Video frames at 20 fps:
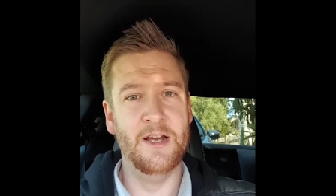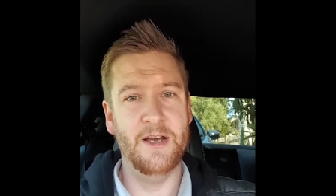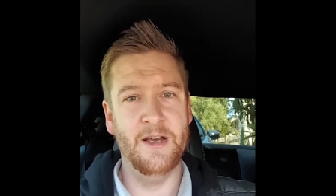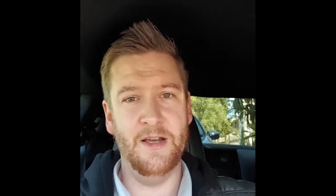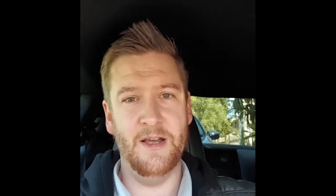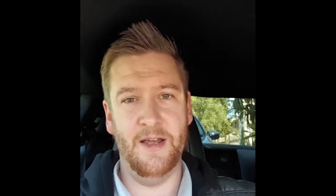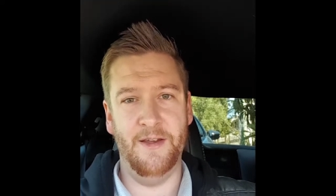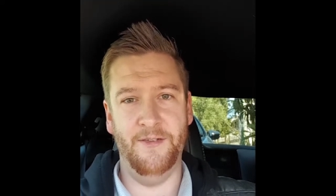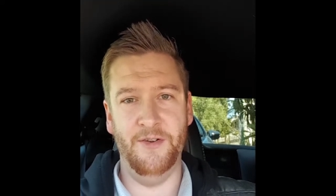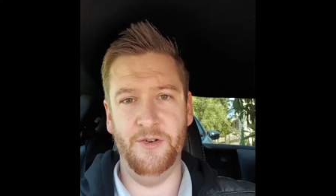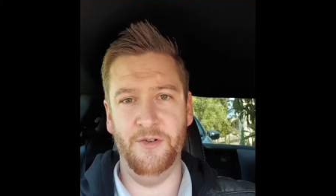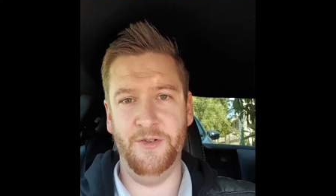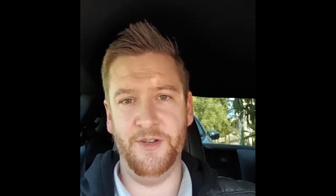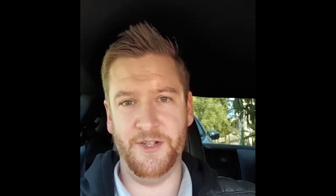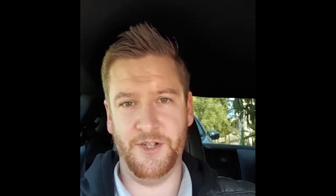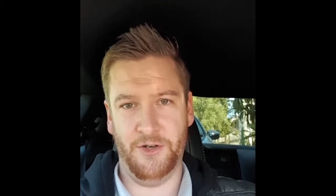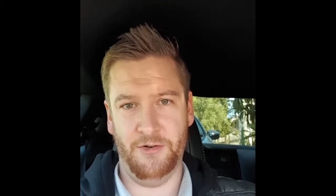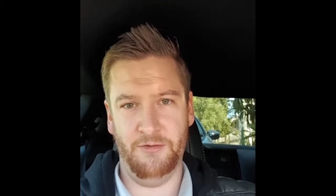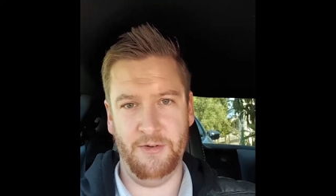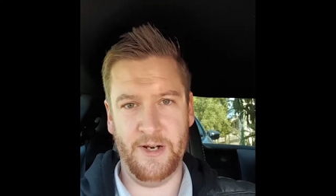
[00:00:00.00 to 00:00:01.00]
If you do this
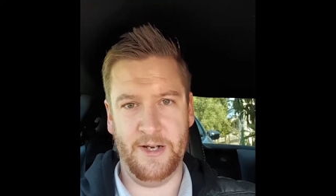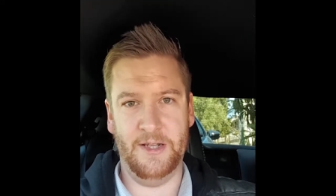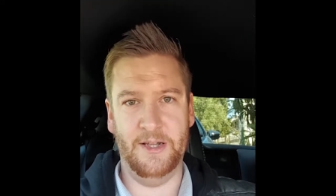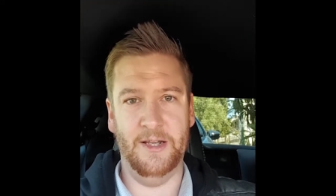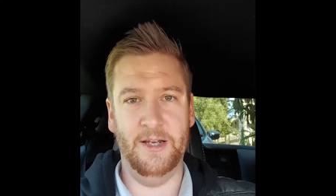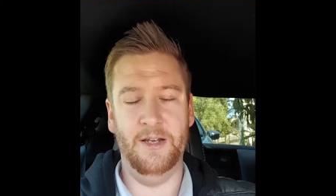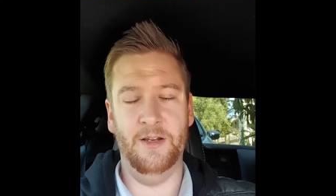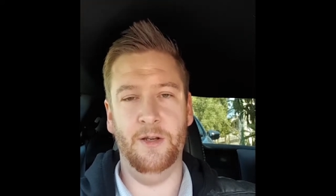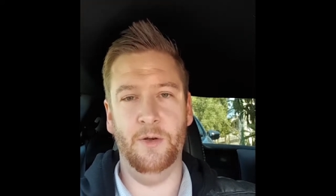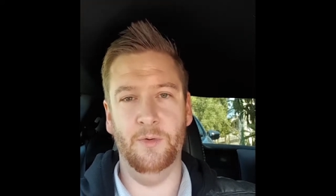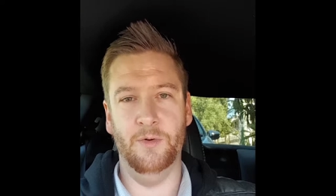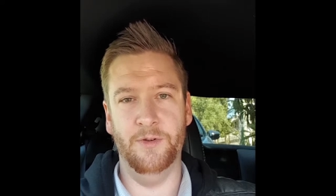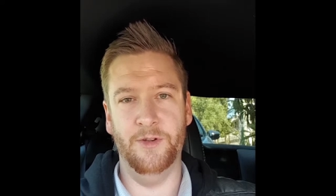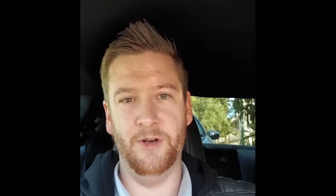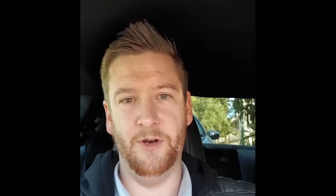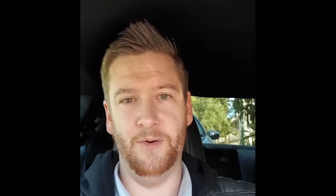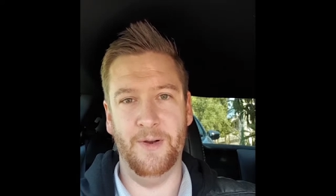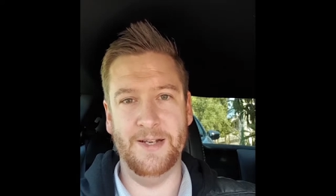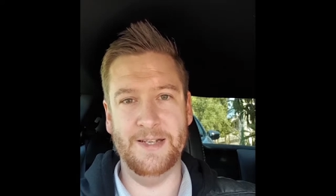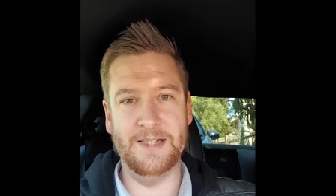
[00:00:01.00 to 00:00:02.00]
correctly, you will
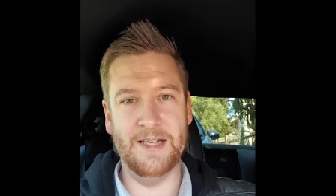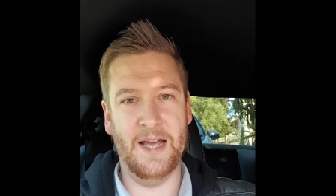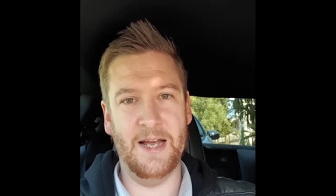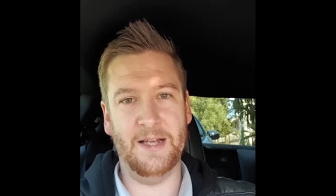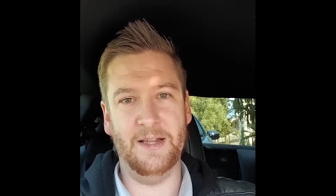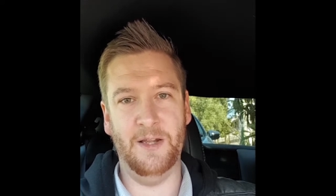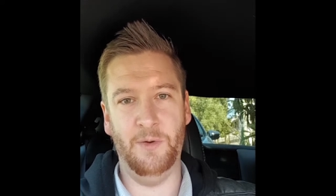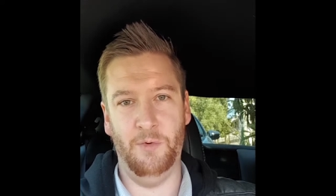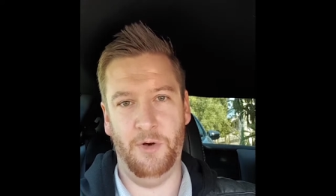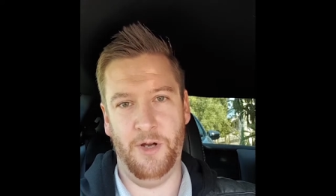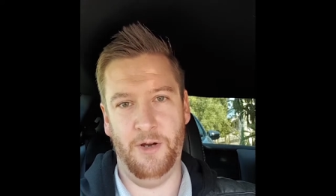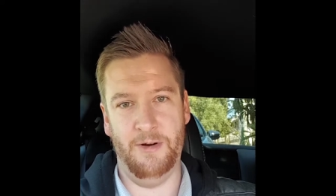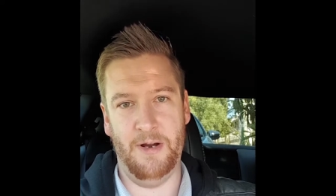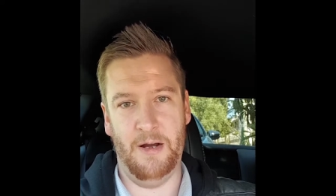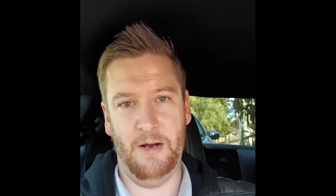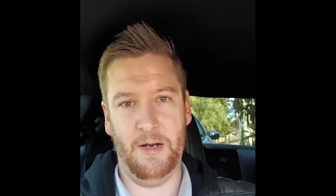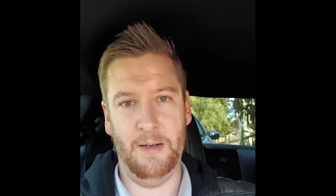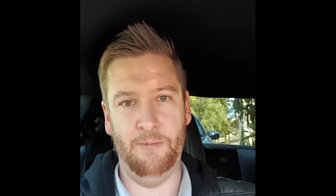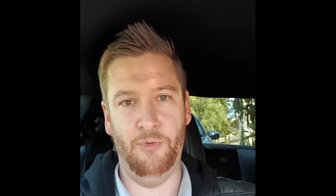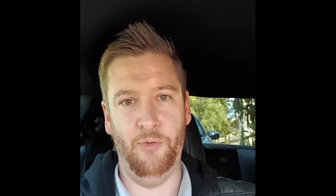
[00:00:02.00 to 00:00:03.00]
know exactly what your
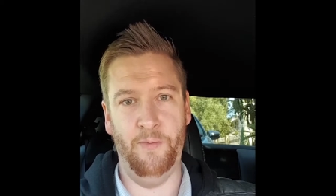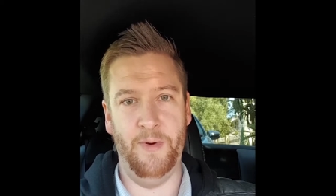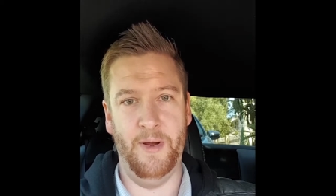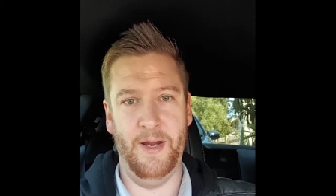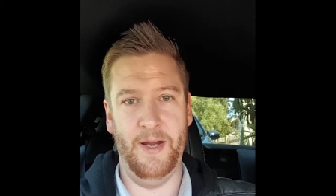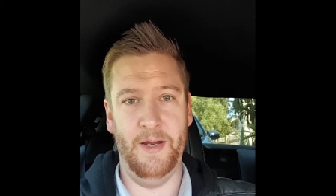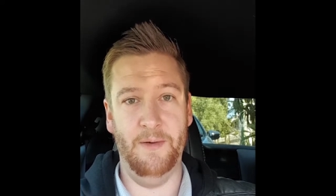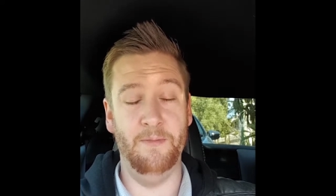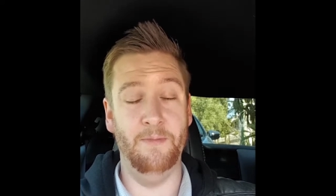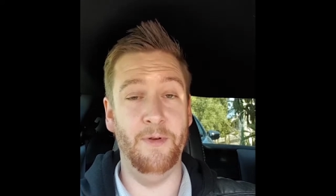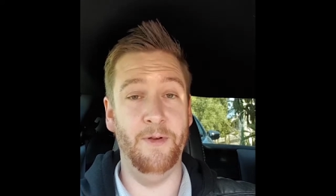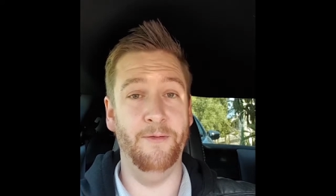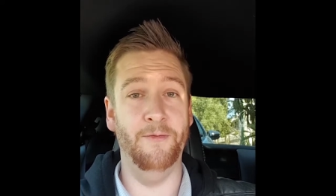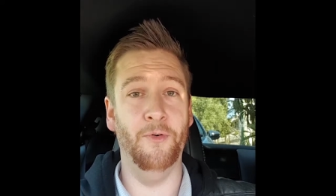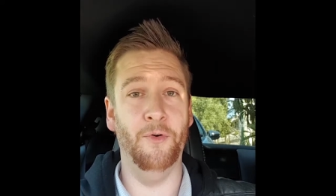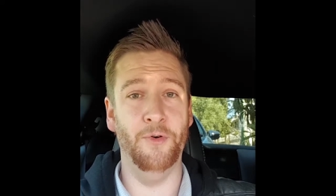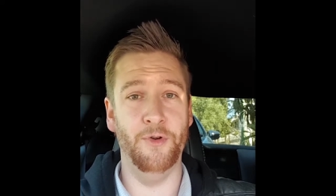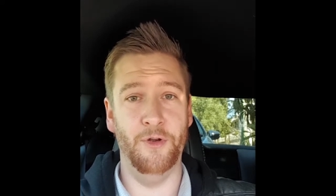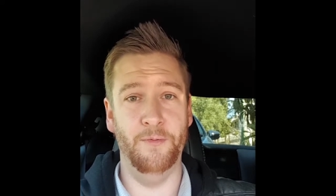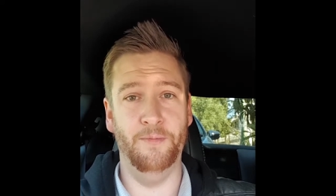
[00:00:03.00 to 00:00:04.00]
outcome will be
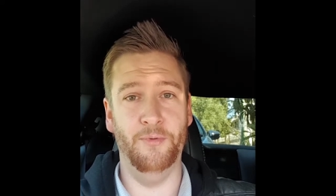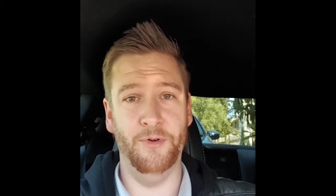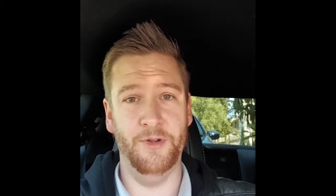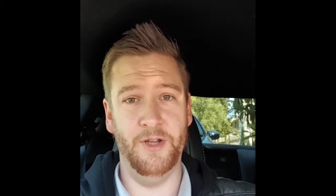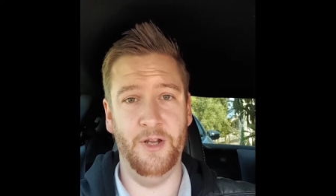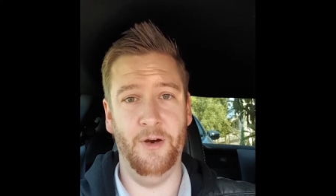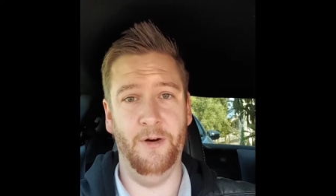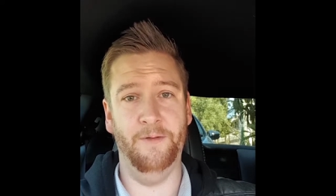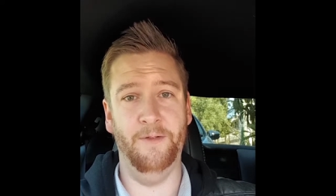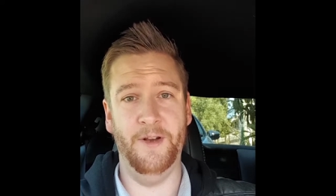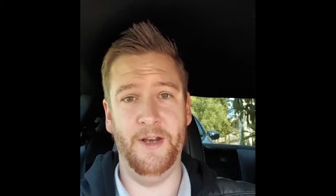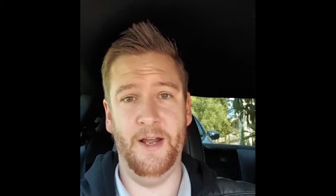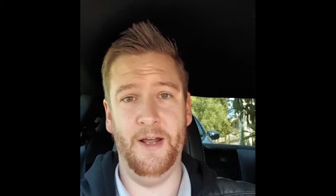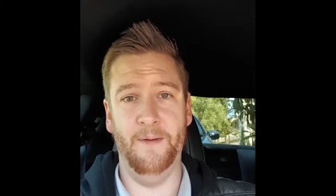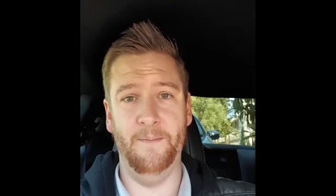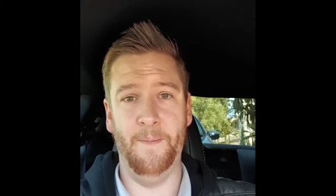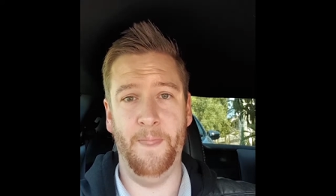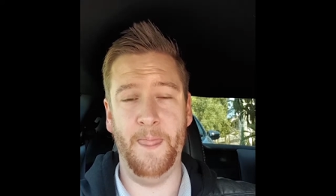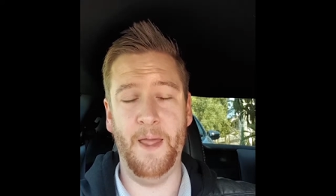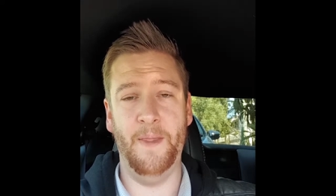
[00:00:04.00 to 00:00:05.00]
before you put the offer down.